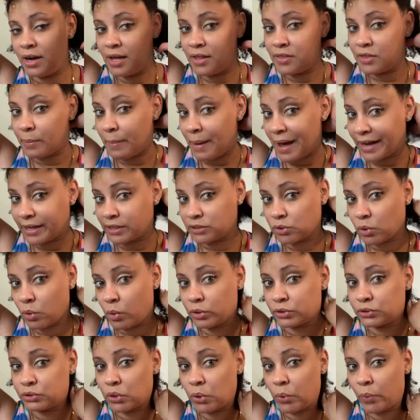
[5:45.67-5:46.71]
The back is
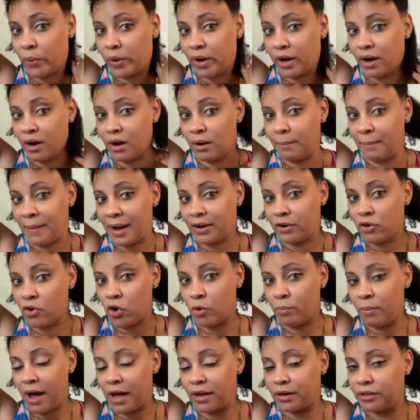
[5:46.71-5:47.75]
also where my curl
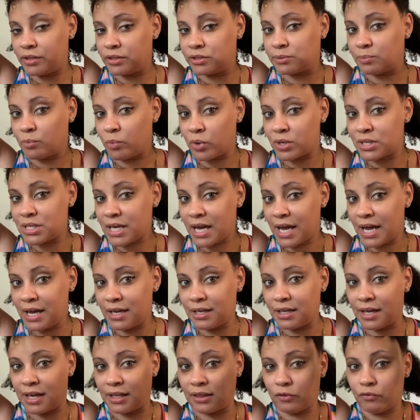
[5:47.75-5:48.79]
pattern is more tight
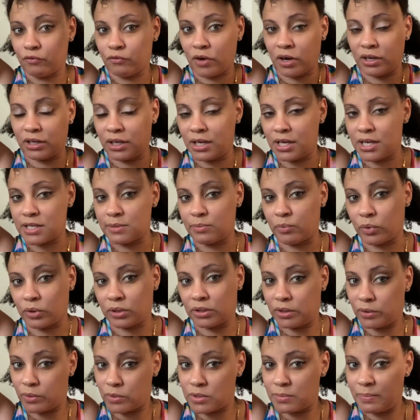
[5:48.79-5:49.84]
and the front is more loose.